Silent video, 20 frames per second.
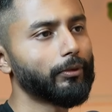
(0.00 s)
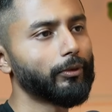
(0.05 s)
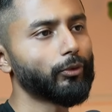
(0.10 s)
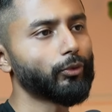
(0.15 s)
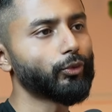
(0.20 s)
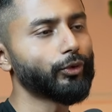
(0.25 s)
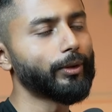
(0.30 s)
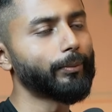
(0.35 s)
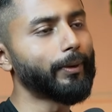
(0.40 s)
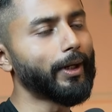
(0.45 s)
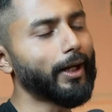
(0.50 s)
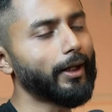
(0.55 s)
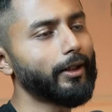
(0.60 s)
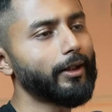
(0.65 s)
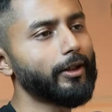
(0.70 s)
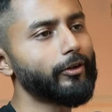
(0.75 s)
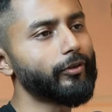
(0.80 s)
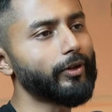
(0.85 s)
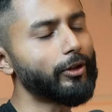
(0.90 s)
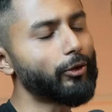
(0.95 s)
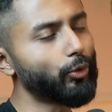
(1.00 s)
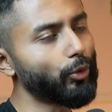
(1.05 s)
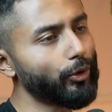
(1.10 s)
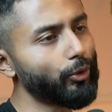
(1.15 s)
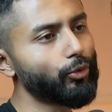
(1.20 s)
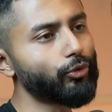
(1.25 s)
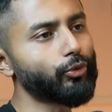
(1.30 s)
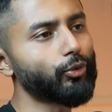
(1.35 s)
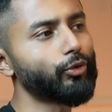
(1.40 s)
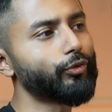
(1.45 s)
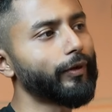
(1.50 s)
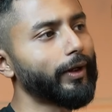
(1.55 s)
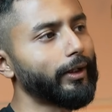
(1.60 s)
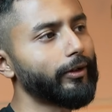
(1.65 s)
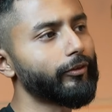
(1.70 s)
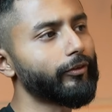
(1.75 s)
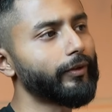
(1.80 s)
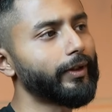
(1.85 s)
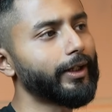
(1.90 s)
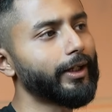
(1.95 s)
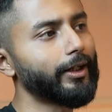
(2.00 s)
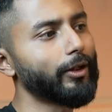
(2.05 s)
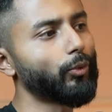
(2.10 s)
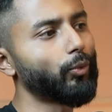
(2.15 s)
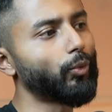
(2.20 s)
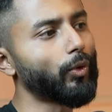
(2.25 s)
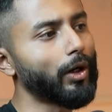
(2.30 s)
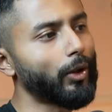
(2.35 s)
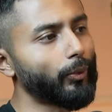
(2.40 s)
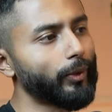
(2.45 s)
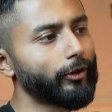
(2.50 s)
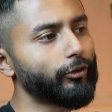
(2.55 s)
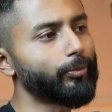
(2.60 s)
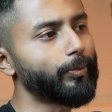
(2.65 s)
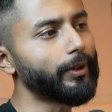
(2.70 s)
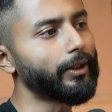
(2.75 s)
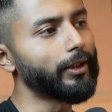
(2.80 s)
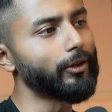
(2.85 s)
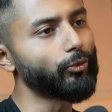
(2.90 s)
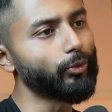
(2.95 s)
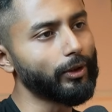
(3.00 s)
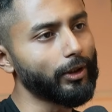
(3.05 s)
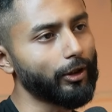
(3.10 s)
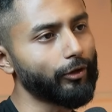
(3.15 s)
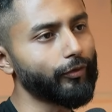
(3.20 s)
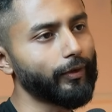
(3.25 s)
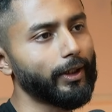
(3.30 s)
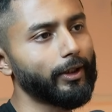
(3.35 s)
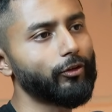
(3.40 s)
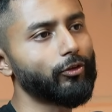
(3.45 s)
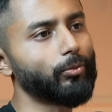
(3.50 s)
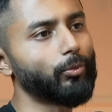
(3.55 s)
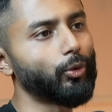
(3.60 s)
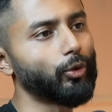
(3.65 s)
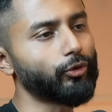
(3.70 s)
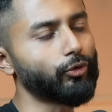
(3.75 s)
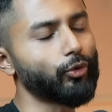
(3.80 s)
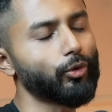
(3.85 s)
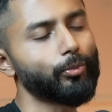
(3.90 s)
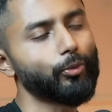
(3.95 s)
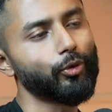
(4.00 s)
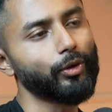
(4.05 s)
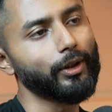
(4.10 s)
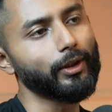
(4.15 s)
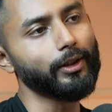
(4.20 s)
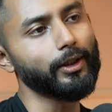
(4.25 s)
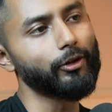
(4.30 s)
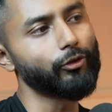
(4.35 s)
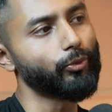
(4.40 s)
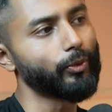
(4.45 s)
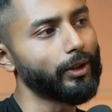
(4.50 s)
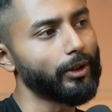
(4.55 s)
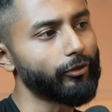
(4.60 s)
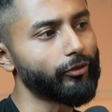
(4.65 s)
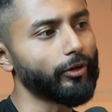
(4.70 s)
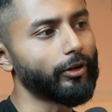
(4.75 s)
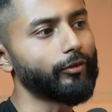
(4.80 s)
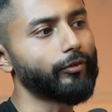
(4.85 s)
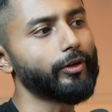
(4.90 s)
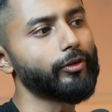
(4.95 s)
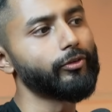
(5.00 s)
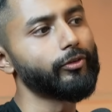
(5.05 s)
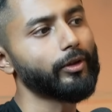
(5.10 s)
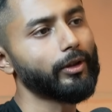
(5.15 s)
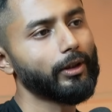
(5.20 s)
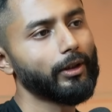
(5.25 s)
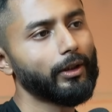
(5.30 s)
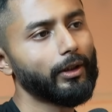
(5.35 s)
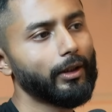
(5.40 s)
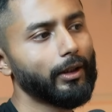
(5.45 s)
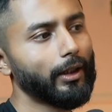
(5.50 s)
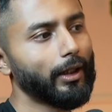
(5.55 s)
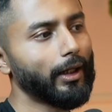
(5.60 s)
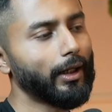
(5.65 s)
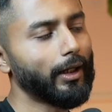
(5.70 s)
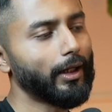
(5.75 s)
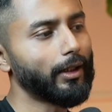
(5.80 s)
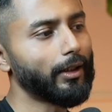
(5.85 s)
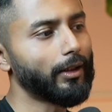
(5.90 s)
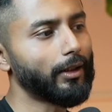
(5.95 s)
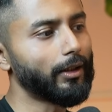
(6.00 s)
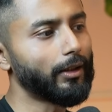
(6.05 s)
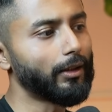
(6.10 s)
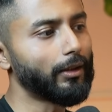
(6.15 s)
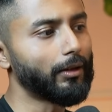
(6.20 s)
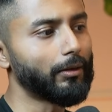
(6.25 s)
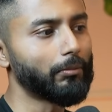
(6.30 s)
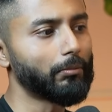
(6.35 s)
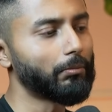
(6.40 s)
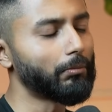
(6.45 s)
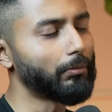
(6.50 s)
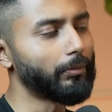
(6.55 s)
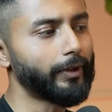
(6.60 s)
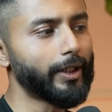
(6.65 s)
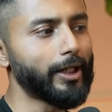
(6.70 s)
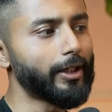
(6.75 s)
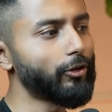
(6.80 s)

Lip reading: the brand is introduced through fans. They get a wow experience with our fans, both through product as well as service. And that